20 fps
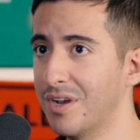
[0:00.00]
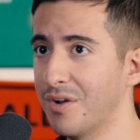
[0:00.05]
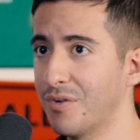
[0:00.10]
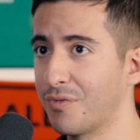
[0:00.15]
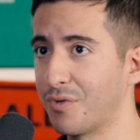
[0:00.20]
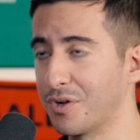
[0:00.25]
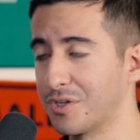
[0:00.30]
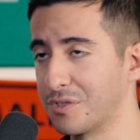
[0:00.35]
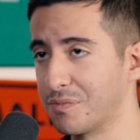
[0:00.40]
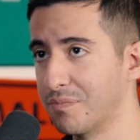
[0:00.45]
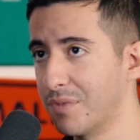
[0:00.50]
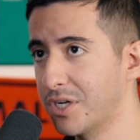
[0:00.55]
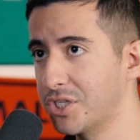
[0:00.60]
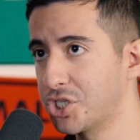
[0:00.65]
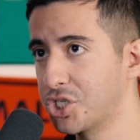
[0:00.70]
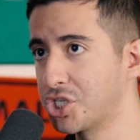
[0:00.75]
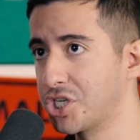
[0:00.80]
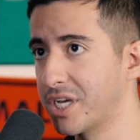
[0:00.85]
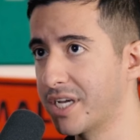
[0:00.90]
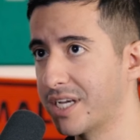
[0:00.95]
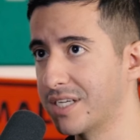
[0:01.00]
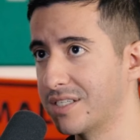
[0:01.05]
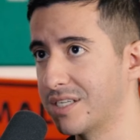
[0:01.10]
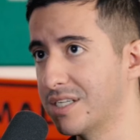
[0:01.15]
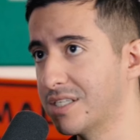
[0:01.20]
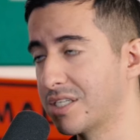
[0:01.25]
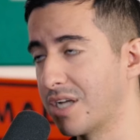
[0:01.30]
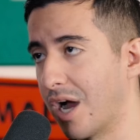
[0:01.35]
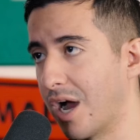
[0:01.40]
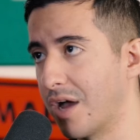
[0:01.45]
for as much stick as
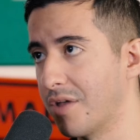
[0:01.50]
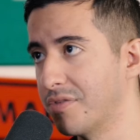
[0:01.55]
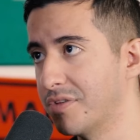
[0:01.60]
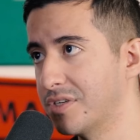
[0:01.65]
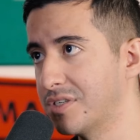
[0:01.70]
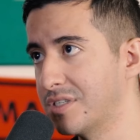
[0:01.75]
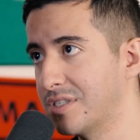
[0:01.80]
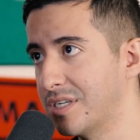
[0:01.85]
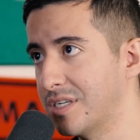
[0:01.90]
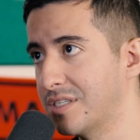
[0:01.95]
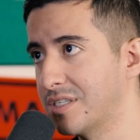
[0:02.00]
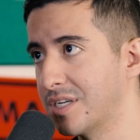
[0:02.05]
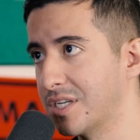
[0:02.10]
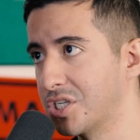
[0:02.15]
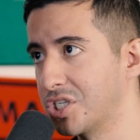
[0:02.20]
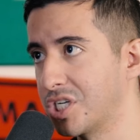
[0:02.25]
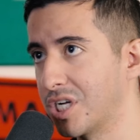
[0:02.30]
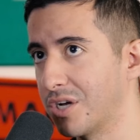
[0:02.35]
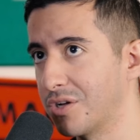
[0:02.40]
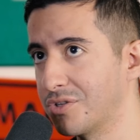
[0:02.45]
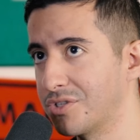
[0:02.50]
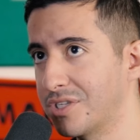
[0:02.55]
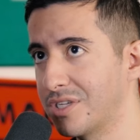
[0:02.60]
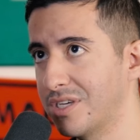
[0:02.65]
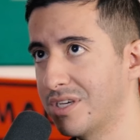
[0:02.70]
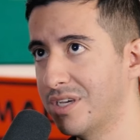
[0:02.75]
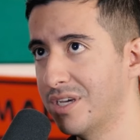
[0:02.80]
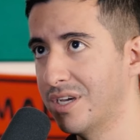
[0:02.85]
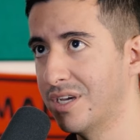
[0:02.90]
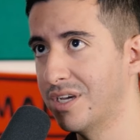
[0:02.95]
he's gotten this season at
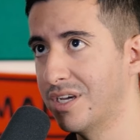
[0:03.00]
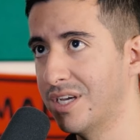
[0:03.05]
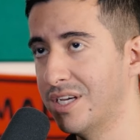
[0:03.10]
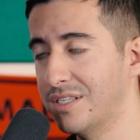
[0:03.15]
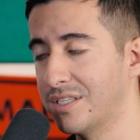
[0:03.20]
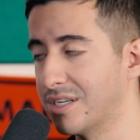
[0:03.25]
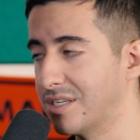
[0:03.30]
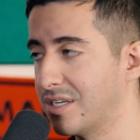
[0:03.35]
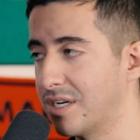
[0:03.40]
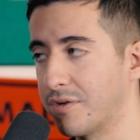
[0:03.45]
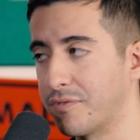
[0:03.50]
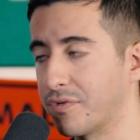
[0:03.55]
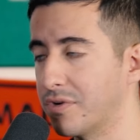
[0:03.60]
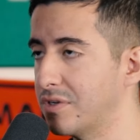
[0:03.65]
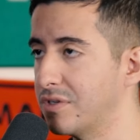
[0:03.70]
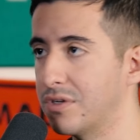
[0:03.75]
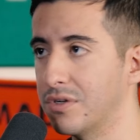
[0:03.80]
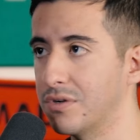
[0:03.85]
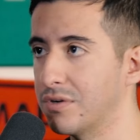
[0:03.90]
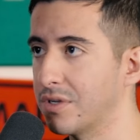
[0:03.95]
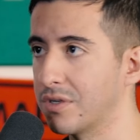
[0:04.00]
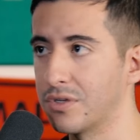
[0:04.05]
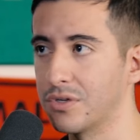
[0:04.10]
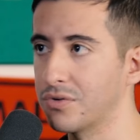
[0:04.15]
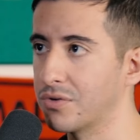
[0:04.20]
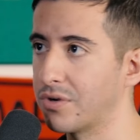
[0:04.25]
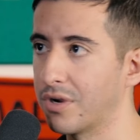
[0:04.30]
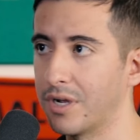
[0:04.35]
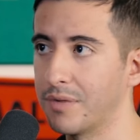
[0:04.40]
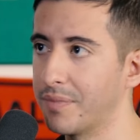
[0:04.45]
Chelsea, he's a different dude at
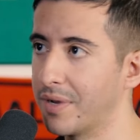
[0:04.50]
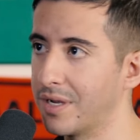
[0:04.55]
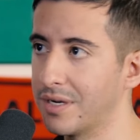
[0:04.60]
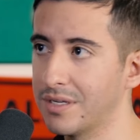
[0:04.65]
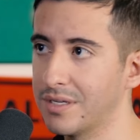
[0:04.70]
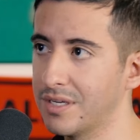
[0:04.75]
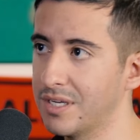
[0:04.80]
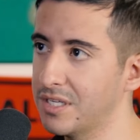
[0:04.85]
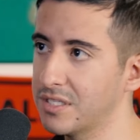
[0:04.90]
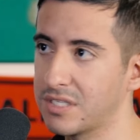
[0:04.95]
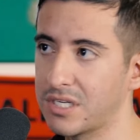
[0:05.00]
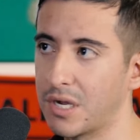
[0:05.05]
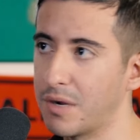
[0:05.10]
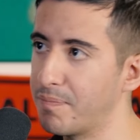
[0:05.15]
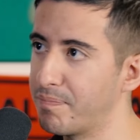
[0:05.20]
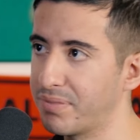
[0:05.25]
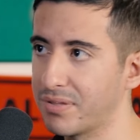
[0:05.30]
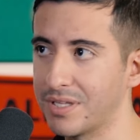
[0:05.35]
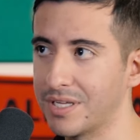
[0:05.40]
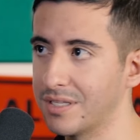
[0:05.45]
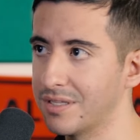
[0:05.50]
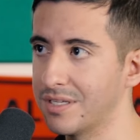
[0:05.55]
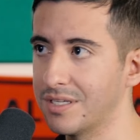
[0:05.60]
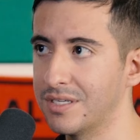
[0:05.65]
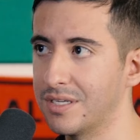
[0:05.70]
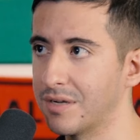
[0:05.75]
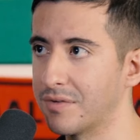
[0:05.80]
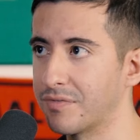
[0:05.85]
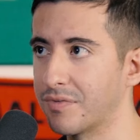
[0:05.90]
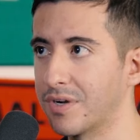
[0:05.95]
Ukraine, man. He's completely
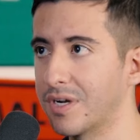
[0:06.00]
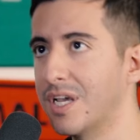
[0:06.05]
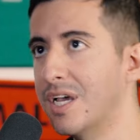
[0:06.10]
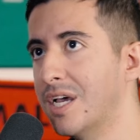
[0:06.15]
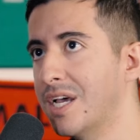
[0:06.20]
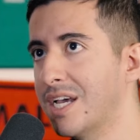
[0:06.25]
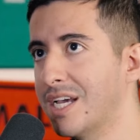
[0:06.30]
different.